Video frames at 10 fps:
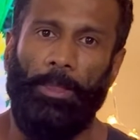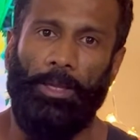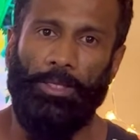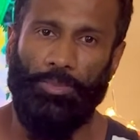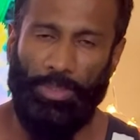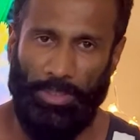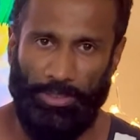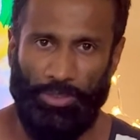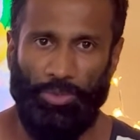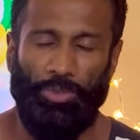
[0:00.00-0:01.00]
as well
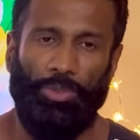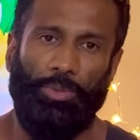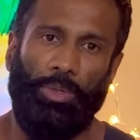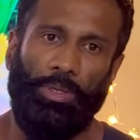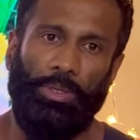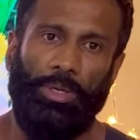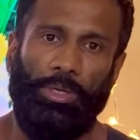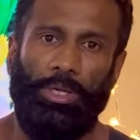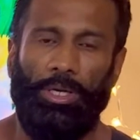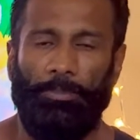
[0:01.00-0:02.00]
as you need to get the
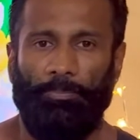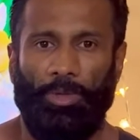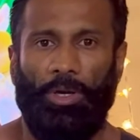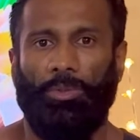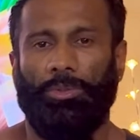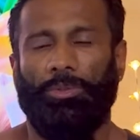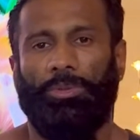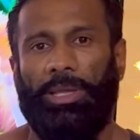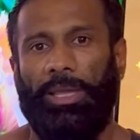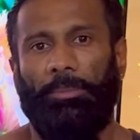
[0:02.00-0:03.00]
idea how to do the
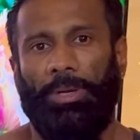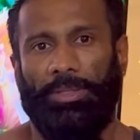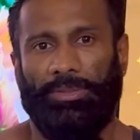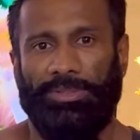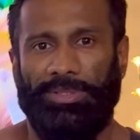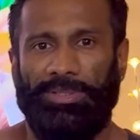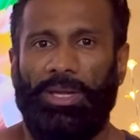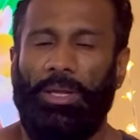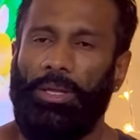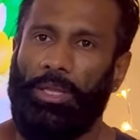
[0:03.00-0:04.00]
cable exercise.
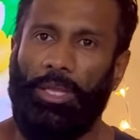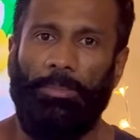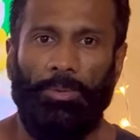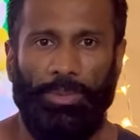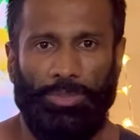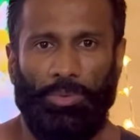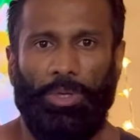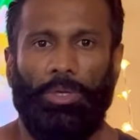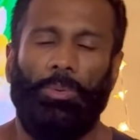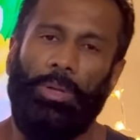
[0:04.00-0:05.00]
Cable wise, you
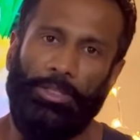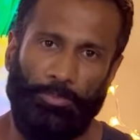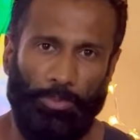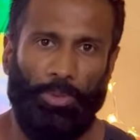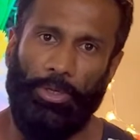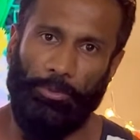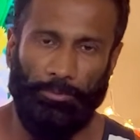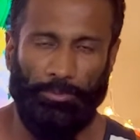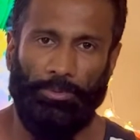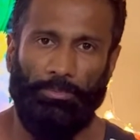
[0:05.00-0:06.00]
can do lat pull down.
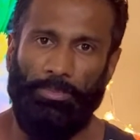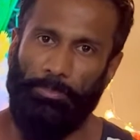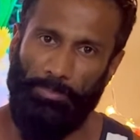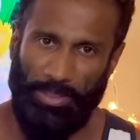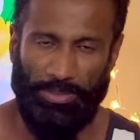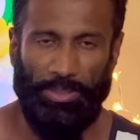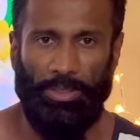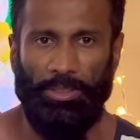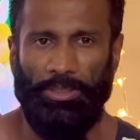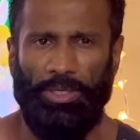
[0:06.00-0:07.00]

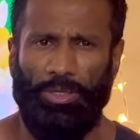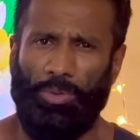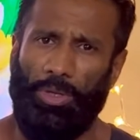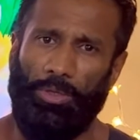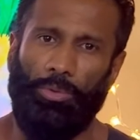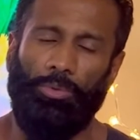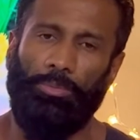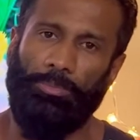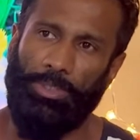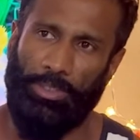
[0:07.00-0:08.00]
Basically, you can do
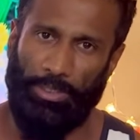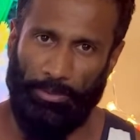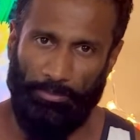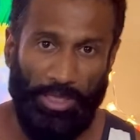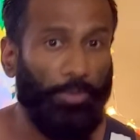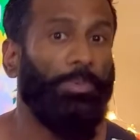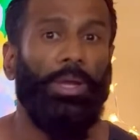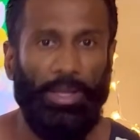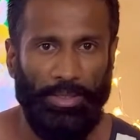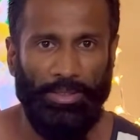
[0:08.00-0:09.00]
neck
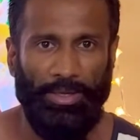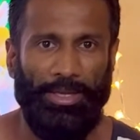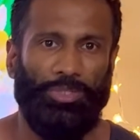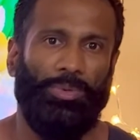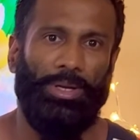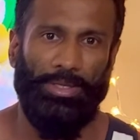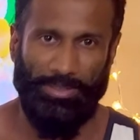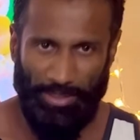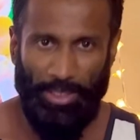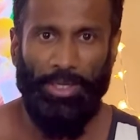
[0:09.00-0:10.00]
behind, as well as
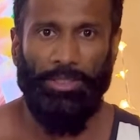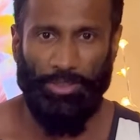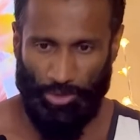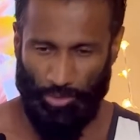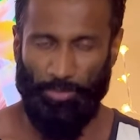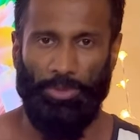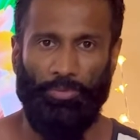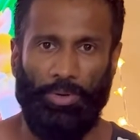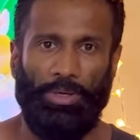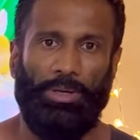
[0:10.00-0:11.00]
just normal
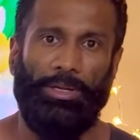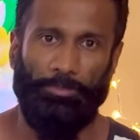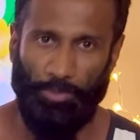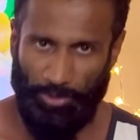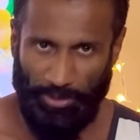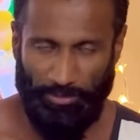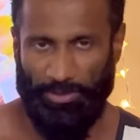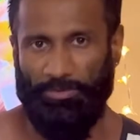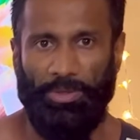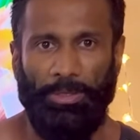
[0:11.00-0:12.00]
front lat pull down.
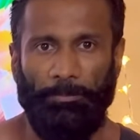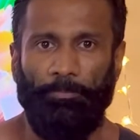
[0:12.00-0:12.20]
It's fine.